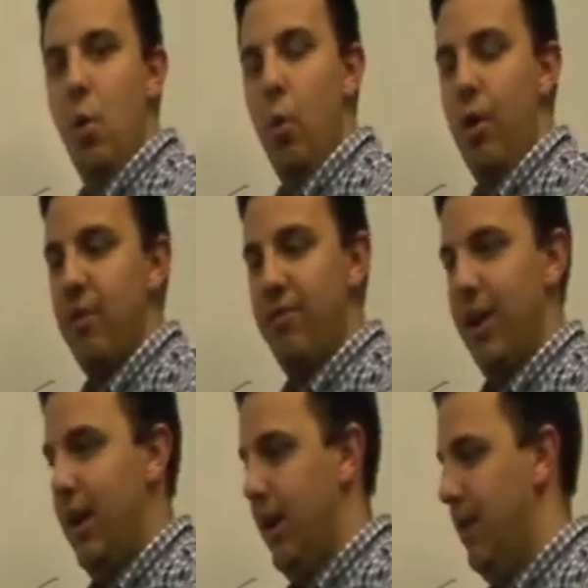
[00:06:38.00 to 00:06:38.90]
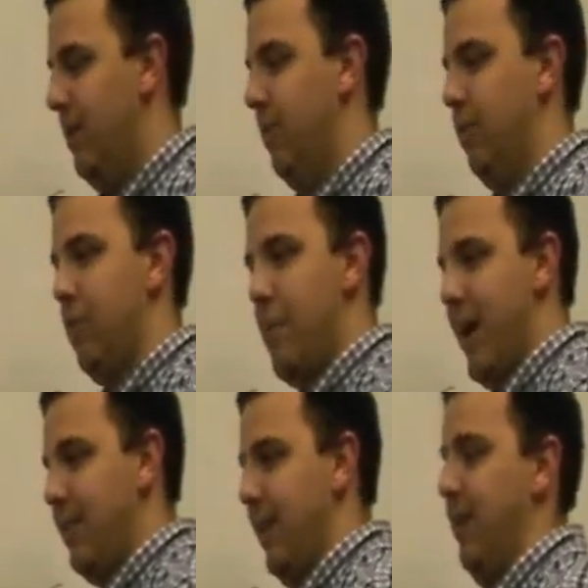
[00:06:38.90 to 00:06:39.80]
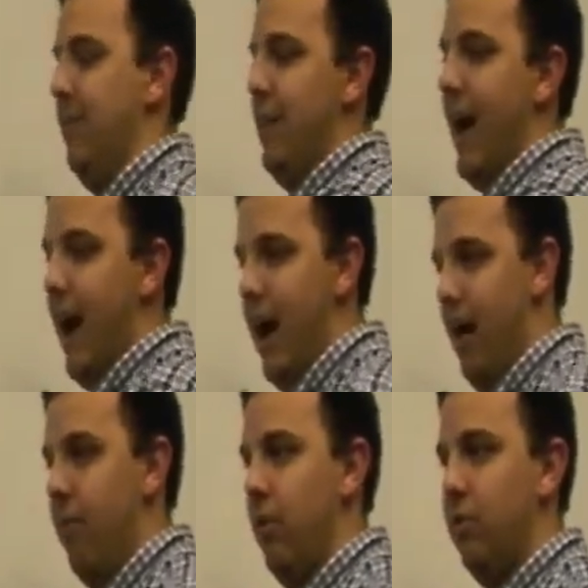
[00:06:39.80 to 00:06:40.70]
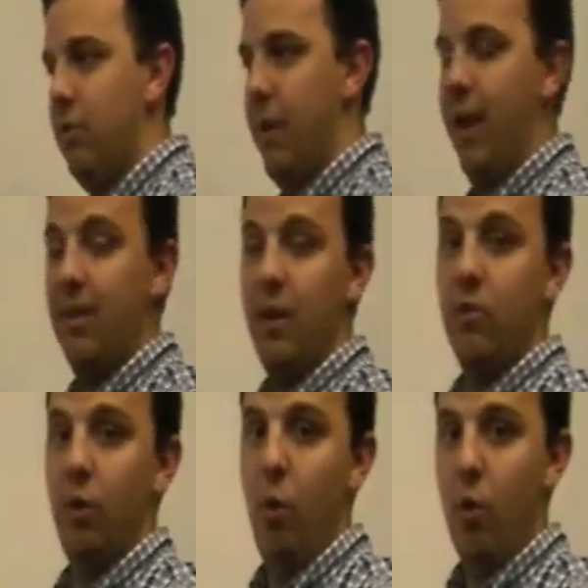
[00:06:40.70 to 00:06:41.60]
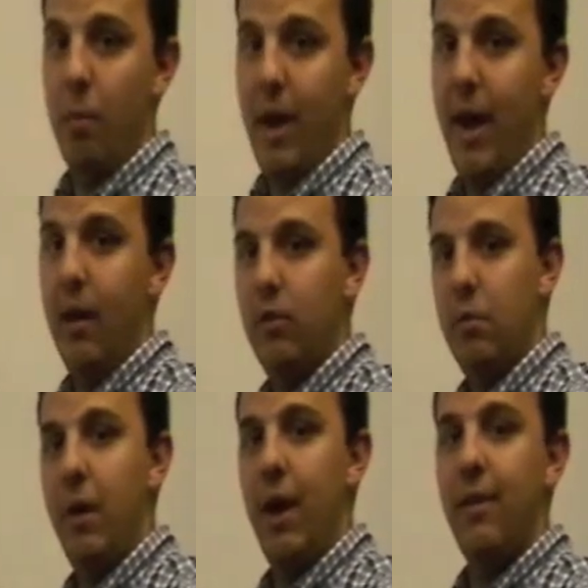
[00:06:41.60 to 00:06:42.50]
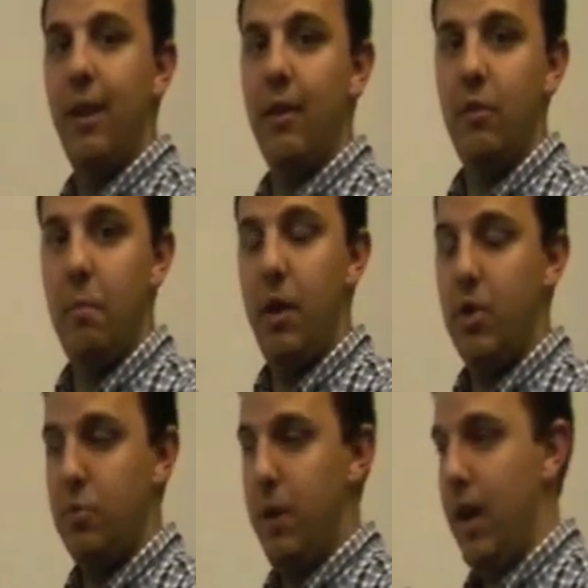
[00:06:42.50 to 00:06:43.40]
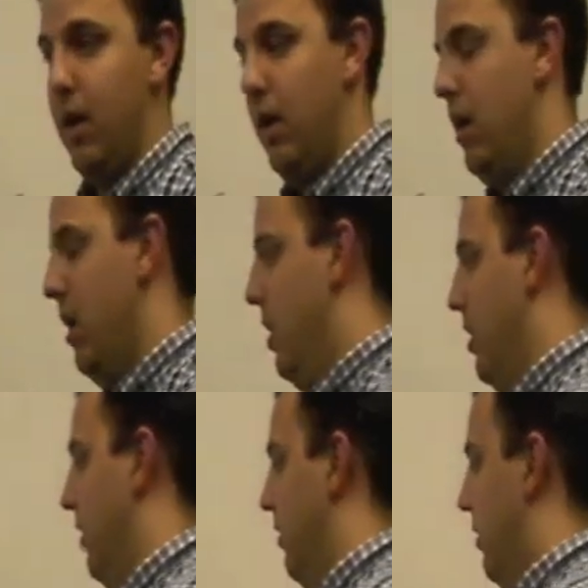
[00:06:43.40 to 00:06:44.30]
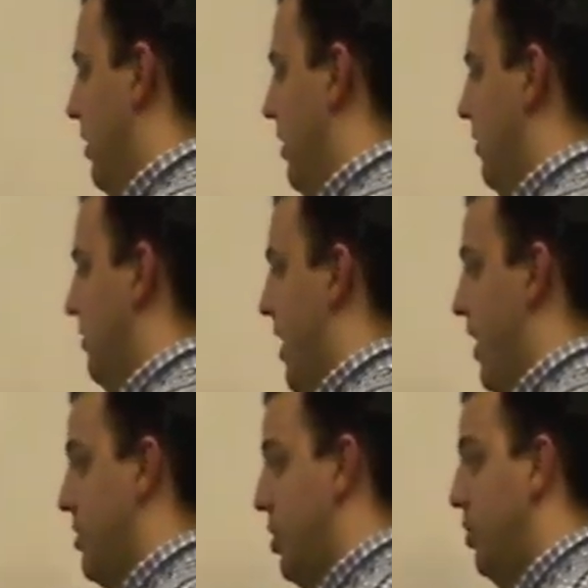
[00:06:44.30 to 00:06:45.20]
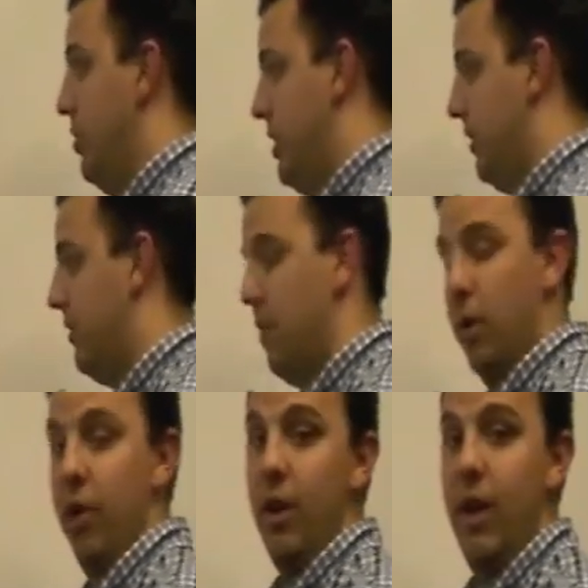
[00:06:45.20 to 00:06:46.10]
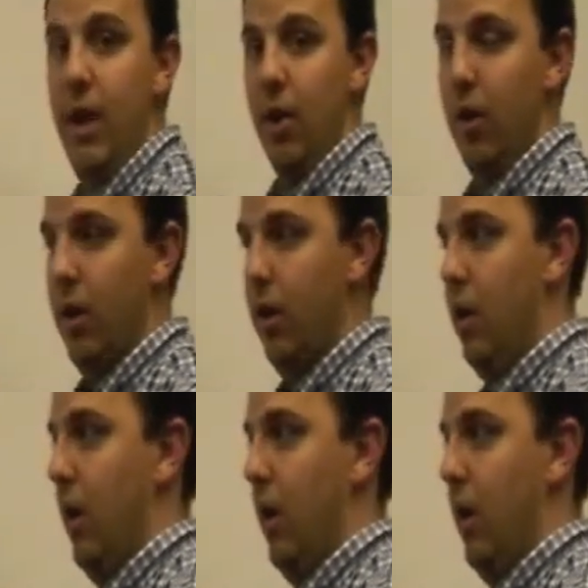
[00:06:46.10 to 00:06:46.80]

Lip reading: were defended. Somebody takes the dive, somebody takes the quarterback, somebody takes the pitch man. It's not too dissimilar here,